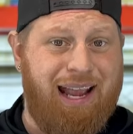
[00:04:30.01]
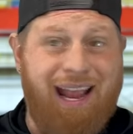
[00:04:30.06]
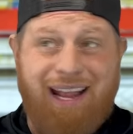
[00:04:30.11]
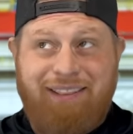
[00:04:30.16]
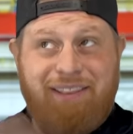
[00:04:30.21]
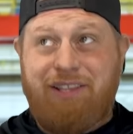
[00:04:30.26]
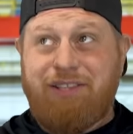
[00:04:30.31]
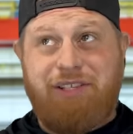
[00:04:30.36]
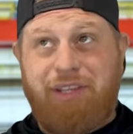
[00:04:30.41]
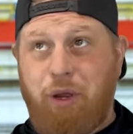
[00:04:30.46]

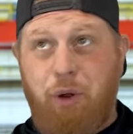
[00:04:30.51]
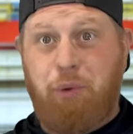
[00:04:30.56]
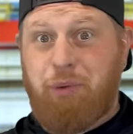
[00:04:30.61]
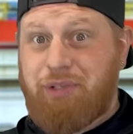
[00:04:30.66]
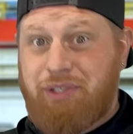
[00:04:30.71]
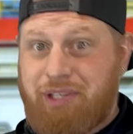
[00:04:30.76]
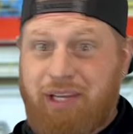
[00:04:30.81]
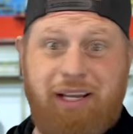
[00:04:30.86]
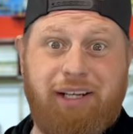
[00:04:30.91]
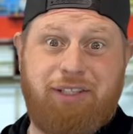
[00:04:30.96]
and the
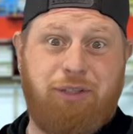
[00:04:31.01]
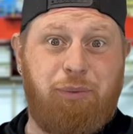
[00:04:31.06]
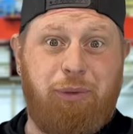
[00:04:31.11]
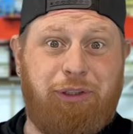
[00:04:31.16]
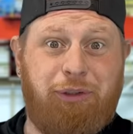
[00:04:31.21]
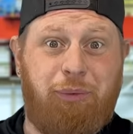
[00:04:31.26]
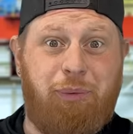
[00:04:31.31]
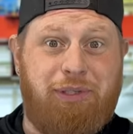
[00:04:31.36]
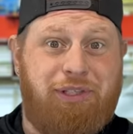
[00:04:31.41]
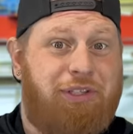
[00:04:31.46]
Z06,
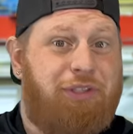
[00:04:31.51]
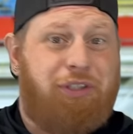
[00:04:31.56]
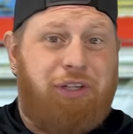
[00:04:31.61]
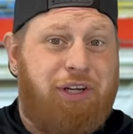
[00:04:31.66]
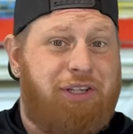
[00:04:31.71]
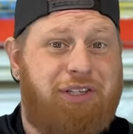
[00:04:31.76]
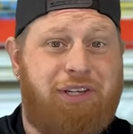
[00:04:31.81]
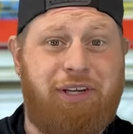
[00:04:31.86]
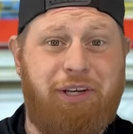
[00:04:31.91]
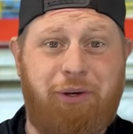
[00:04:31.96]
which was
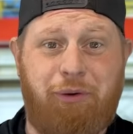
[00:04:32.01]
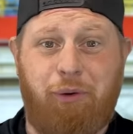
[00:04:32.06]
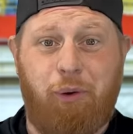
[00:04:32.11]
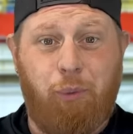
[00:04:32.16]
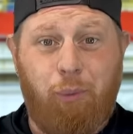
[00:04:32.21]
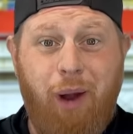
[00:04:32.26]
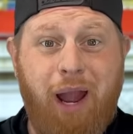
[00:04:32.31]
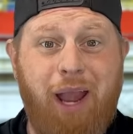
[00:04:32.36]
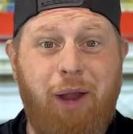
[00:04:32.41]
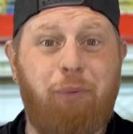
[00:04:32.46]
just a year
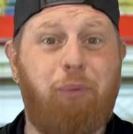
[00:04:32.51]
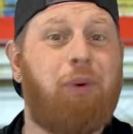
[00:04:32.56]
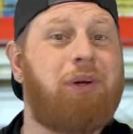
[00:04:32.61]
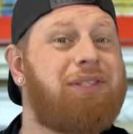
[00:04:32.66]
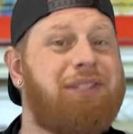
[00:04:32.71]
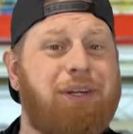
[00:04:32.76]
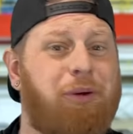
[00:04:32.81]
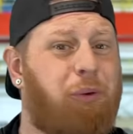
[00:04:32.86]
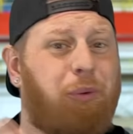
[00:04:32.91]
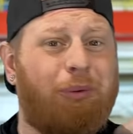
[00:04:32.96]
away,
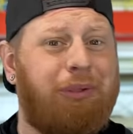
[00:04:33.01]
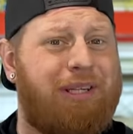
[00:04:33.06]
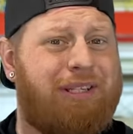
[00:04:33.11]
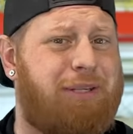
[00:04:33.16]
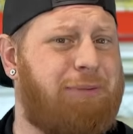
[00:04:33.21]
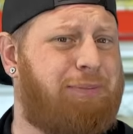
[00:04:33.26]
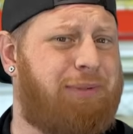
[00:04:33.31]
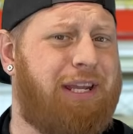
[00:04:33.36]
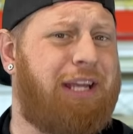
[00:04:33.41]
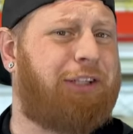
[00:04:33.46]
wasn't only
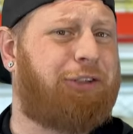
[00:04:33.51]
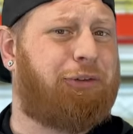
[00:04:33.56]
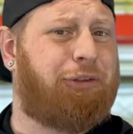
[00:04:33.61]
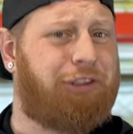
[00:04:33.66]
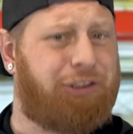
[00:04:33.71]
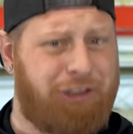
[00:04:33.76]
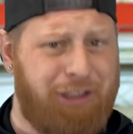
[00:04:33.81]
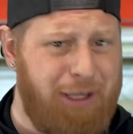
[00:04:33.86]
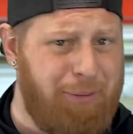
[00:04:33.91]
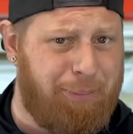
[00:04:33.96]
substantially
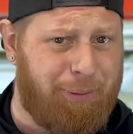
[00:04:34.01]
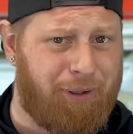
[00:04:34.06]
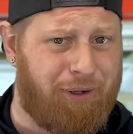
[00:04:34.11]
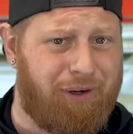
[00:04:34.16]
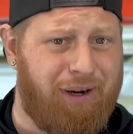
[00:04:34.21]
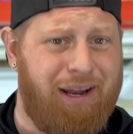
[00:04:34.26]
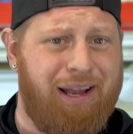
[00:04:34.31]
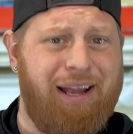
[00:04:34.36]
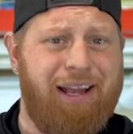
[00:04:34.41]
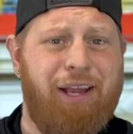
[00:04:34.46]

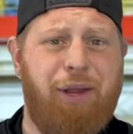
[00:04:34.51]
cheaper,